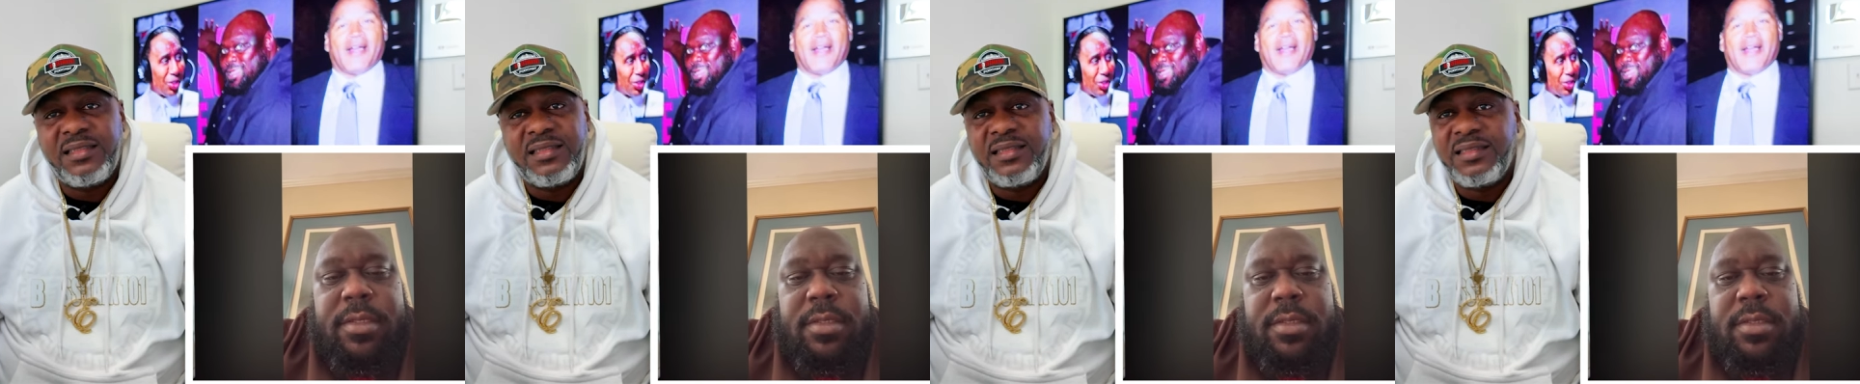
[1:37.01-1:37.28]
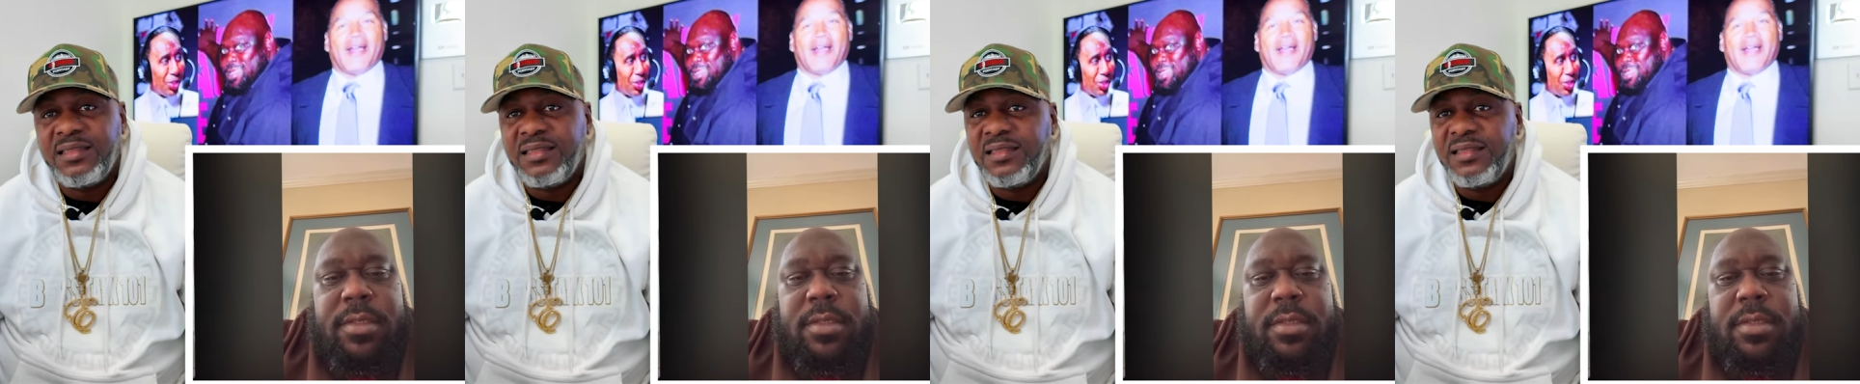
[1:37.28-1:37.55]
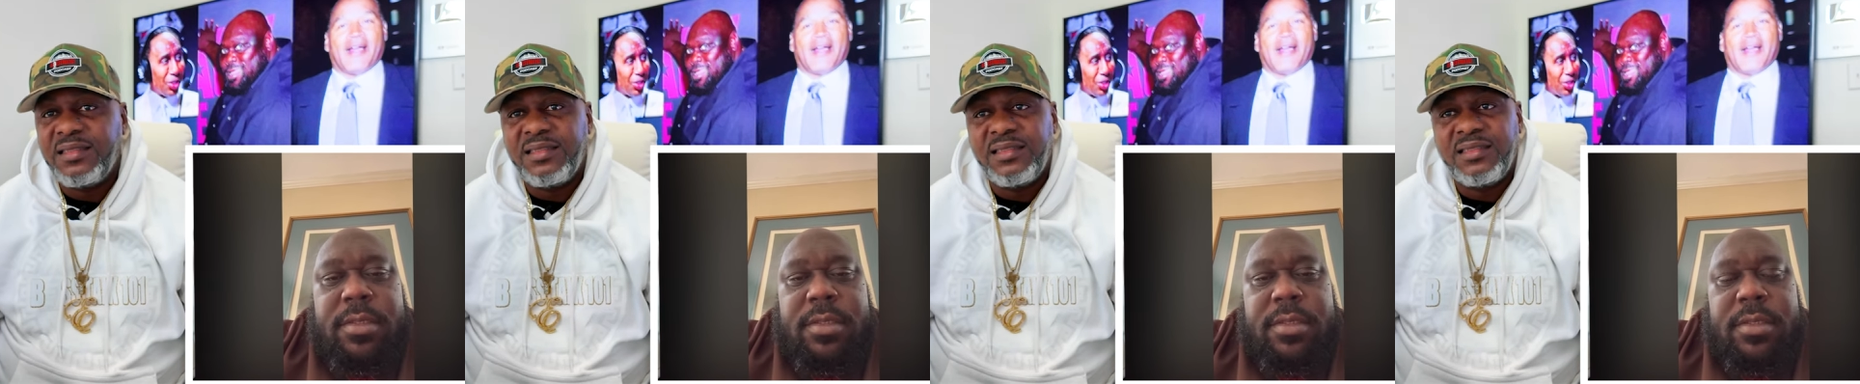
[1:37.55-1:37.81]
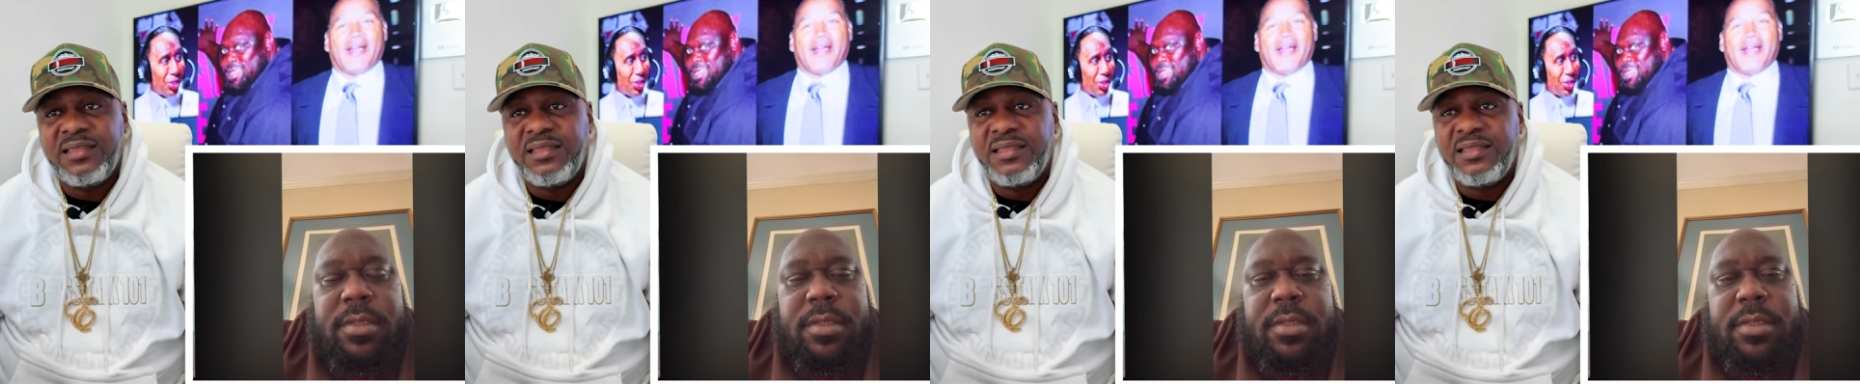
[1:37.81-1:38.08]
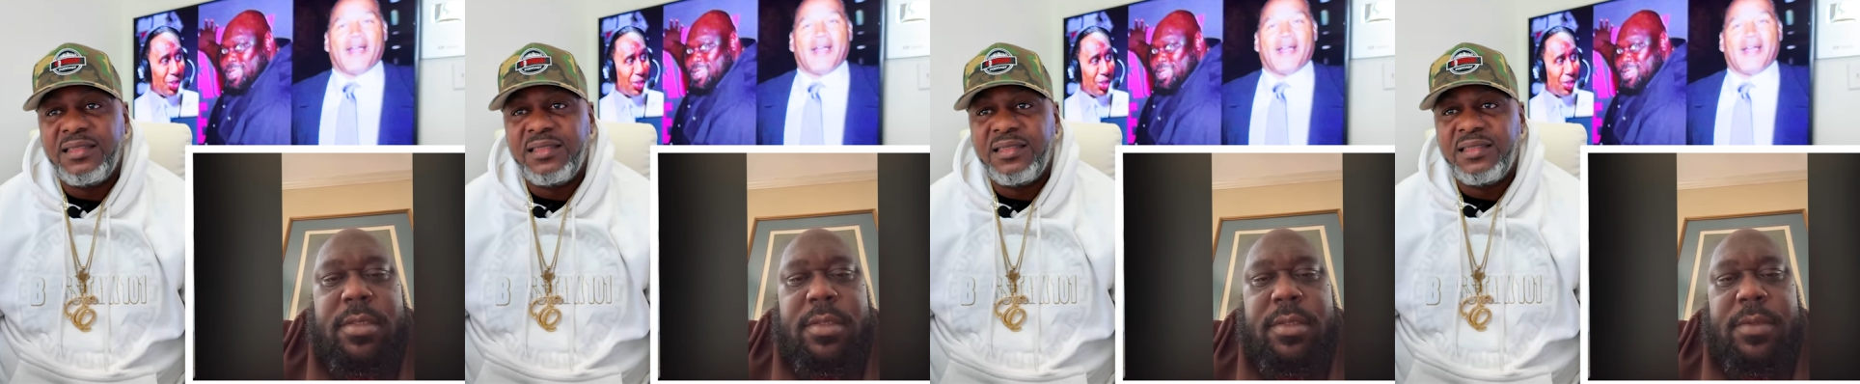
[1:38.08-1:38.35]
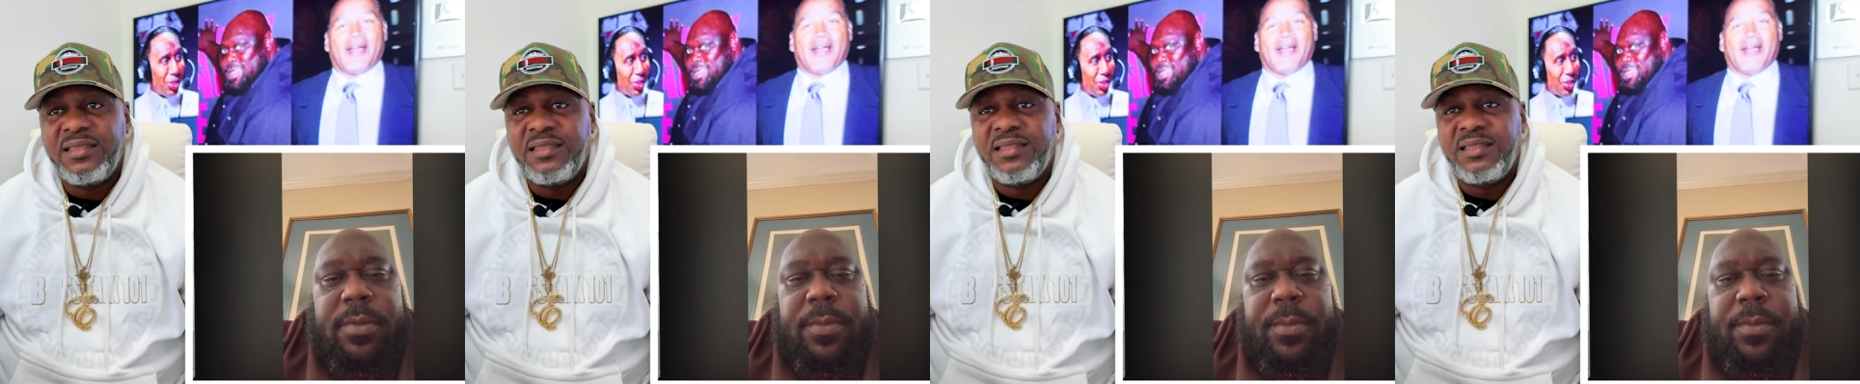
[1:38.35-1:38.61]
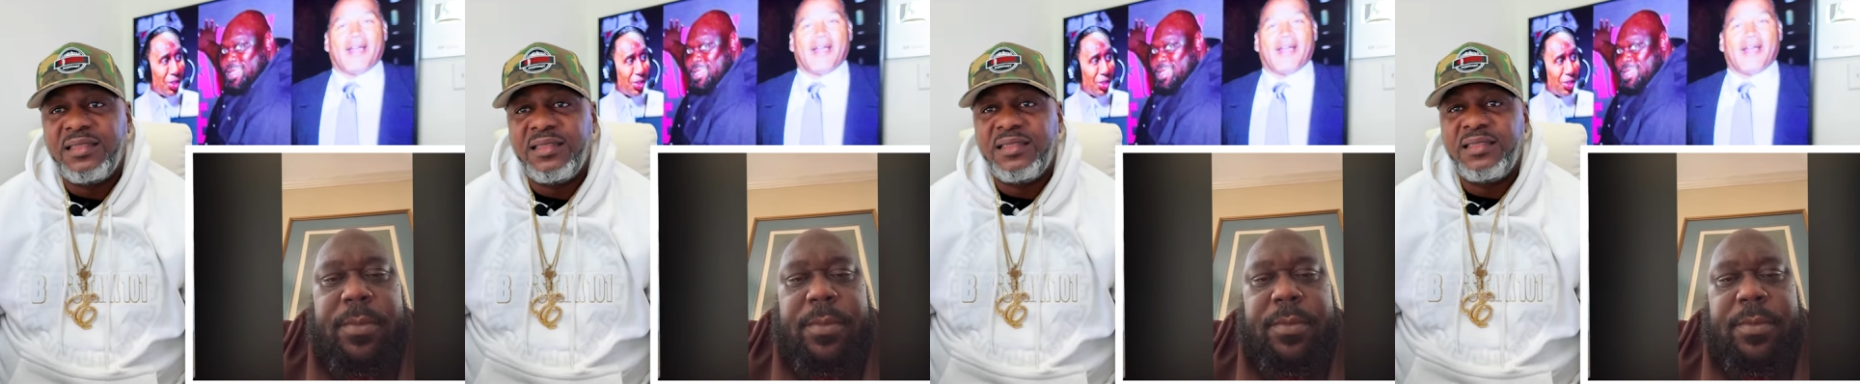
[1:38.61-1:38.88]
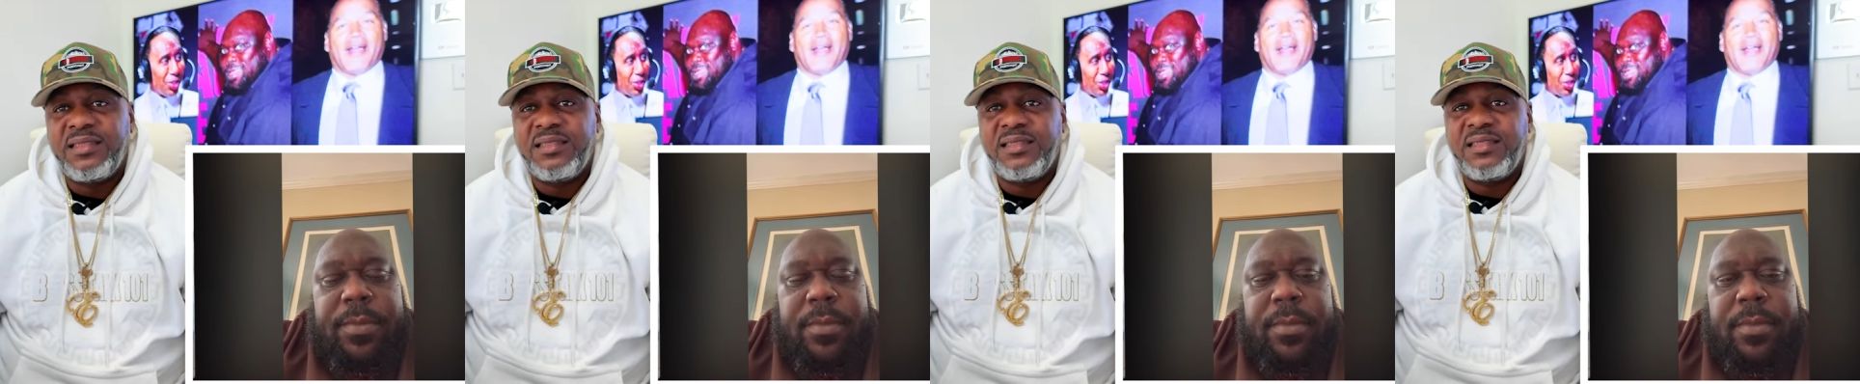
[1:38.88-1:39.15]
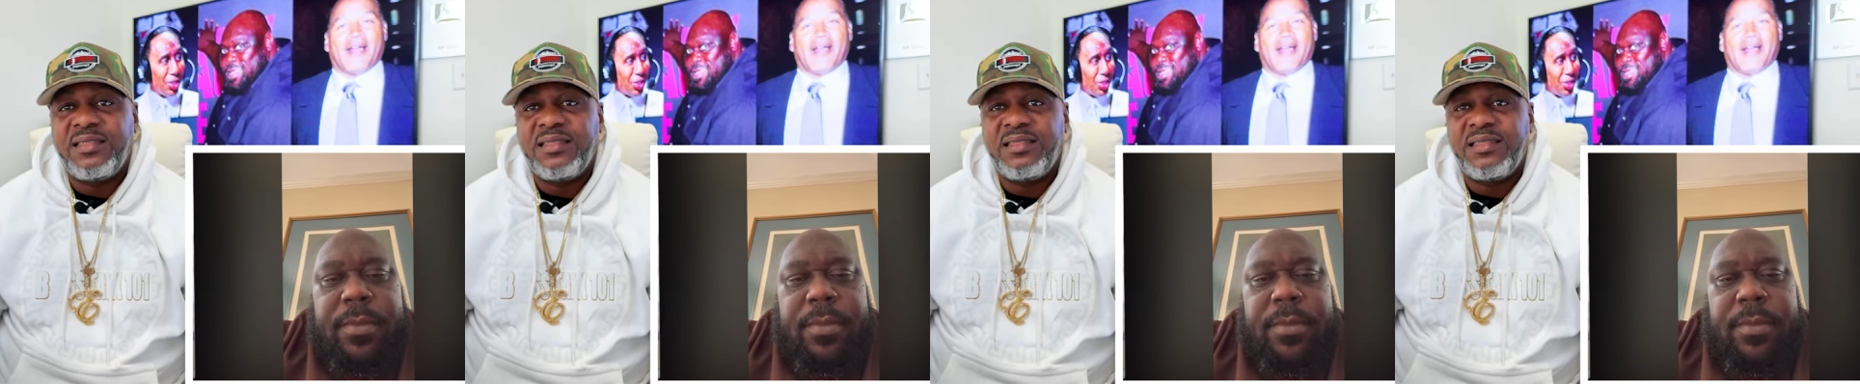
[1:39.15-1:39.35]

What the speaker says: [no speech]